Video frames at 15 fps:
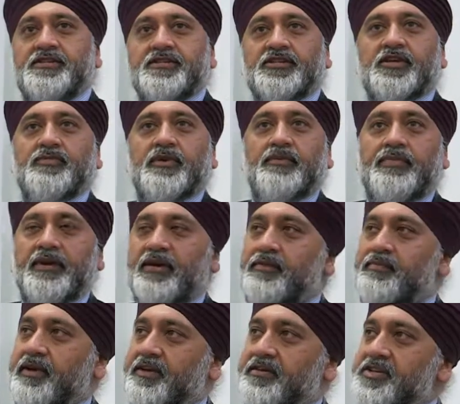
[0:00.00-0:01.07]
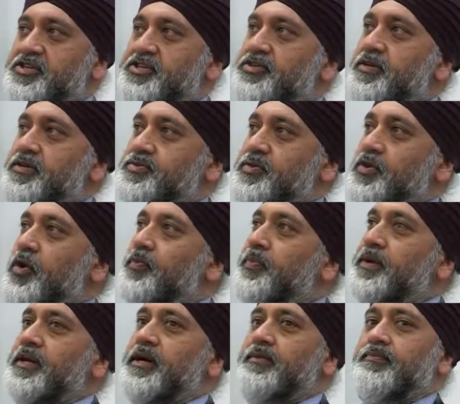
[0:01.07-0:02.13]
is going to be a bigger and bigger issue as we
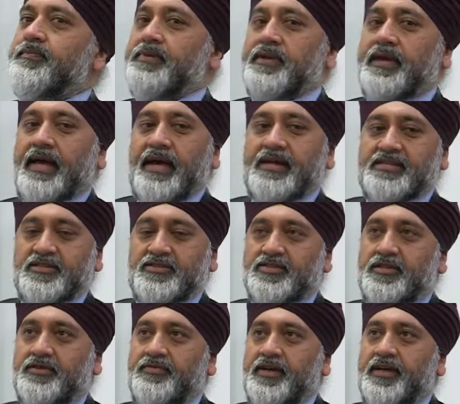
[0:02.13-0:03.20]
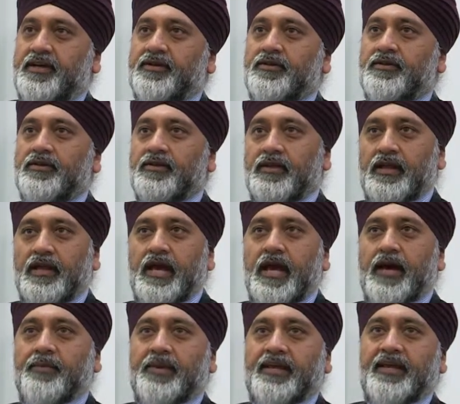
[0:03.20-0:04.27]
open up access to the vehicle
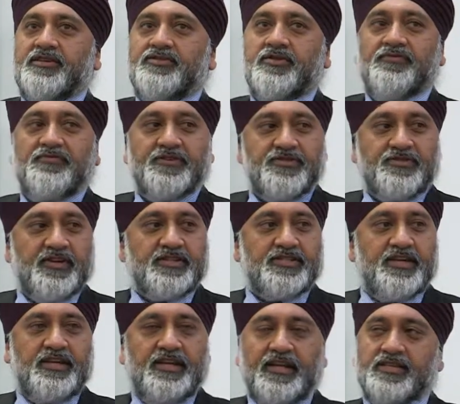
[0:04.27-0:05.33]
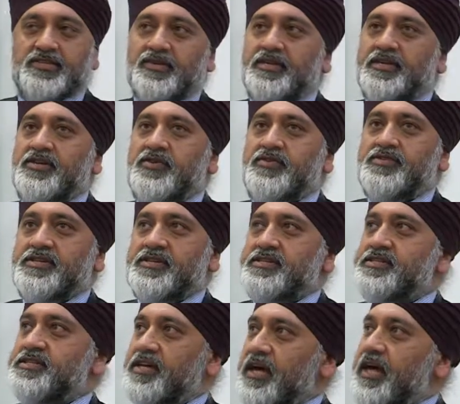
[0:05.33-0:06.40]
and we link to infrastructure and link to other
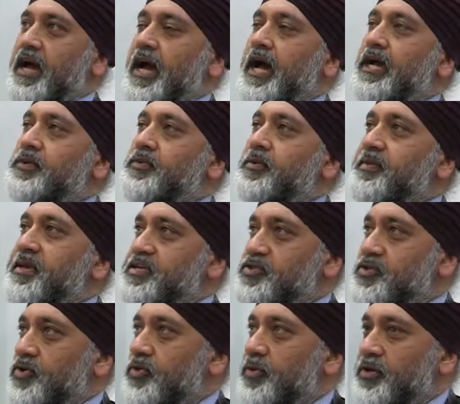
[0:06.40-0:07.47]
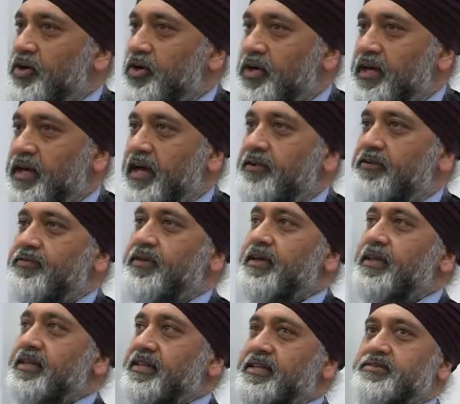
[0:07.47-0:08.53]
users. How do we make sure we're not going to have
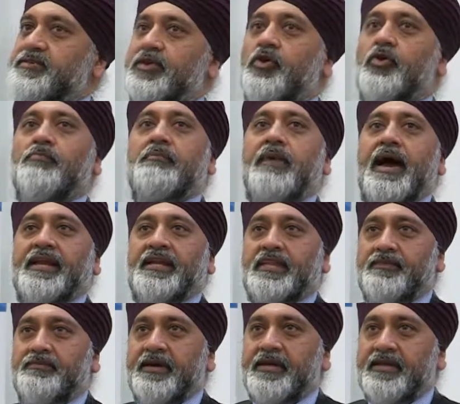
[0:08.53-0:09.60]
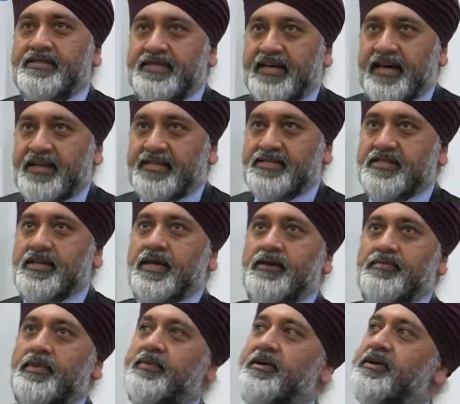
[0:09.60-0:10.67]
these what they call man-in-the-middle attacks?
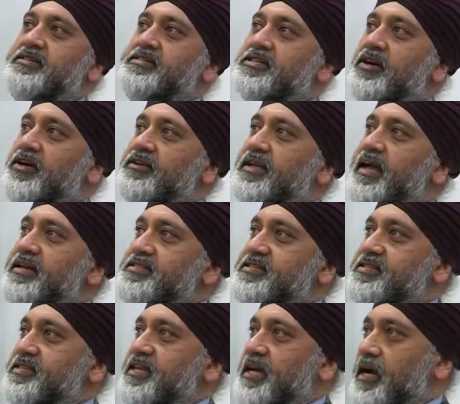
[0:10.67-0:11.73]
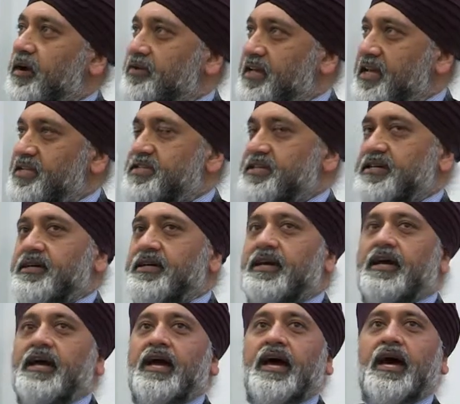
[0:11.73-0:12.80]
People are going to start accessing our data,
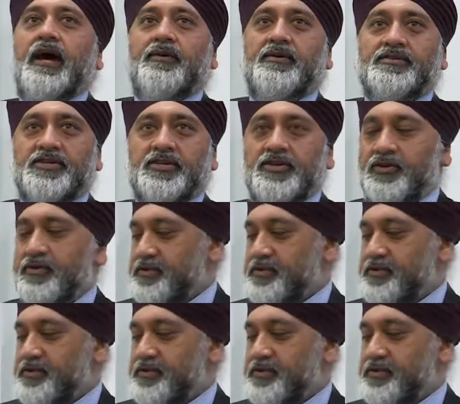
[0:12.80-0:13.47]
our secure